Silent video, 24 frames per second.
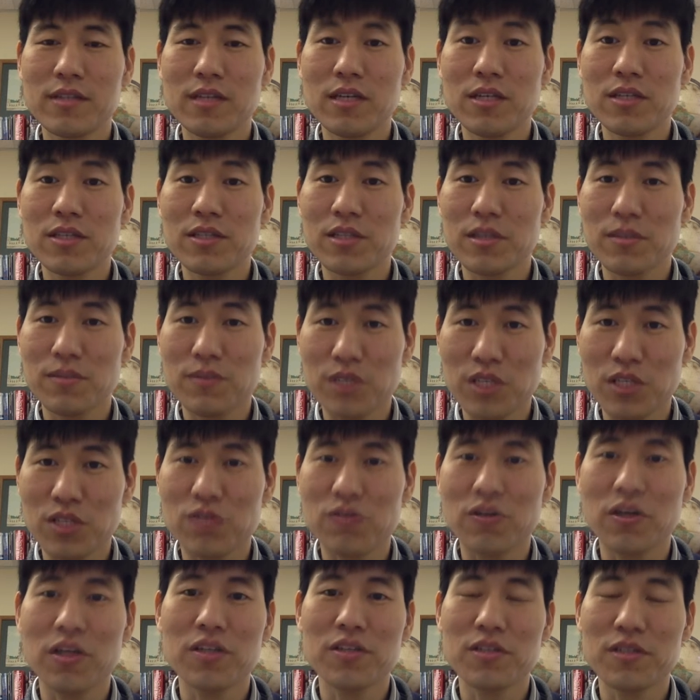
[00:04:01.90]
some
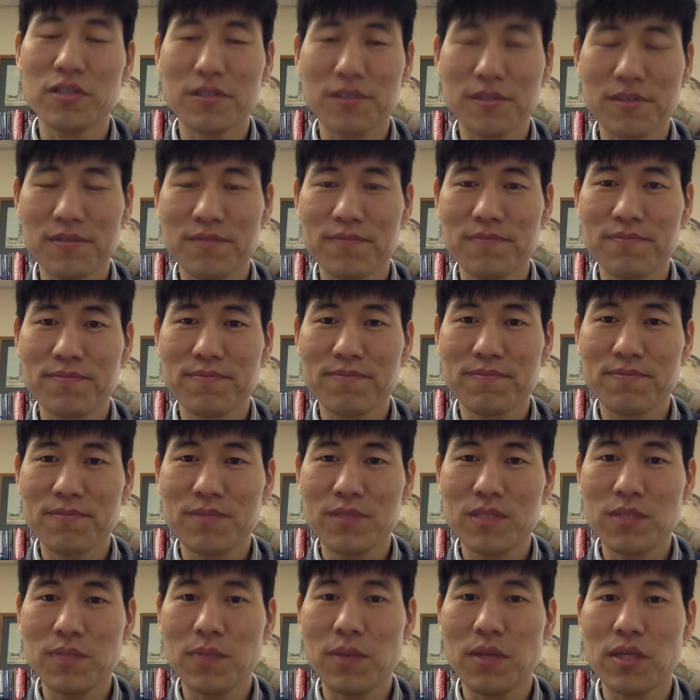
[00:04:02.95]
situations,
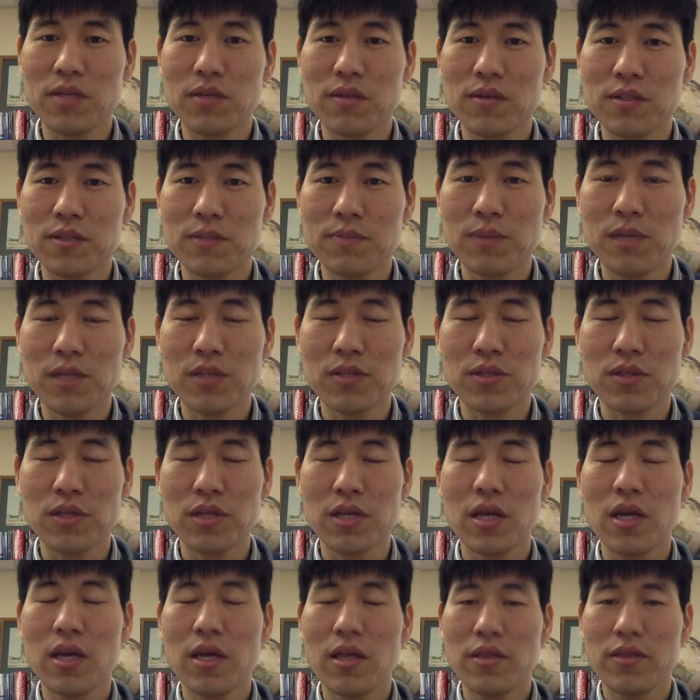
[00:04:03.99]
especially
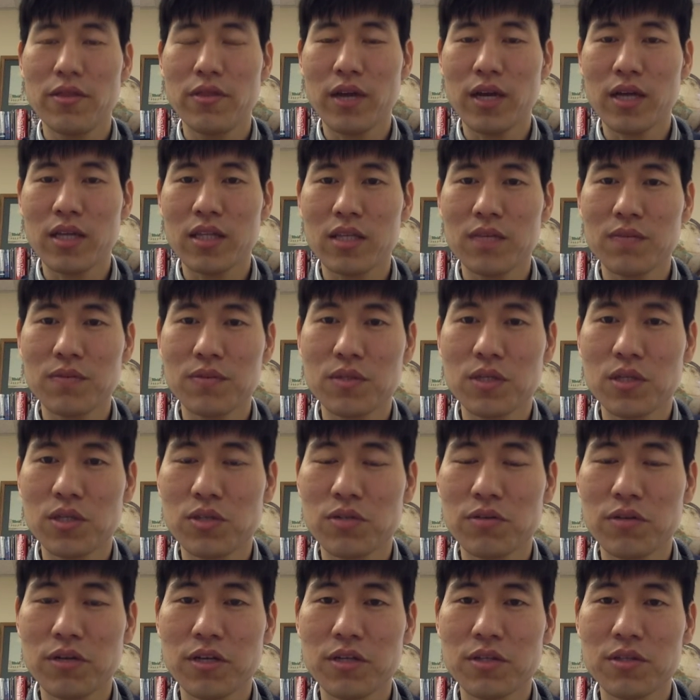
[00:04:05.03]
negative
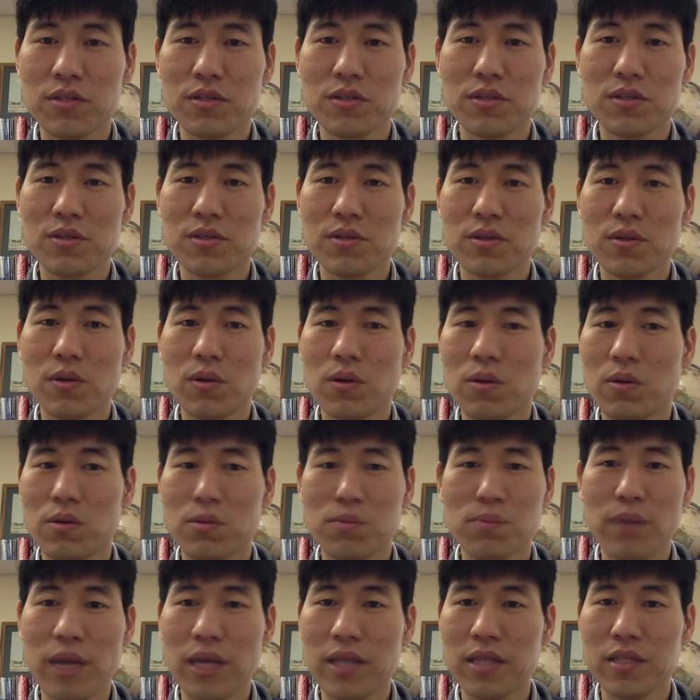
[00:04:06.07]
situations or
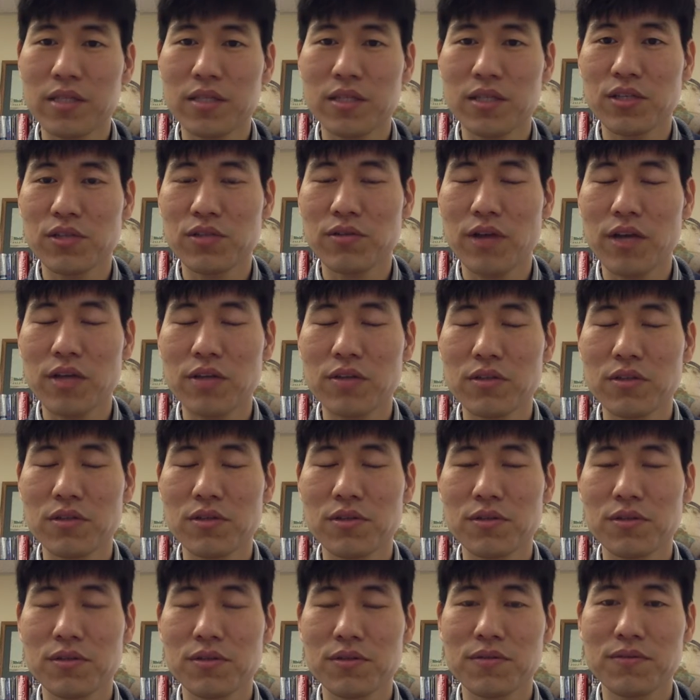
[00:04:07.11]
bad
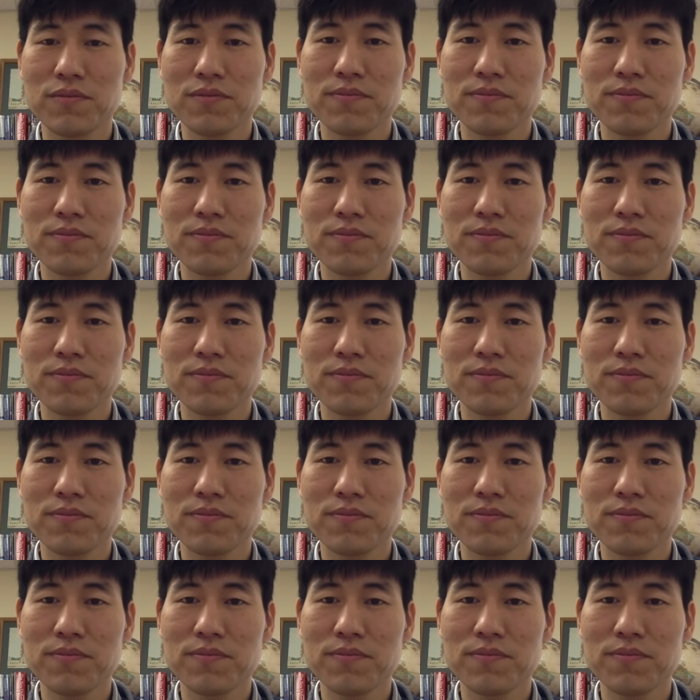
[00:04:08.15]
situations.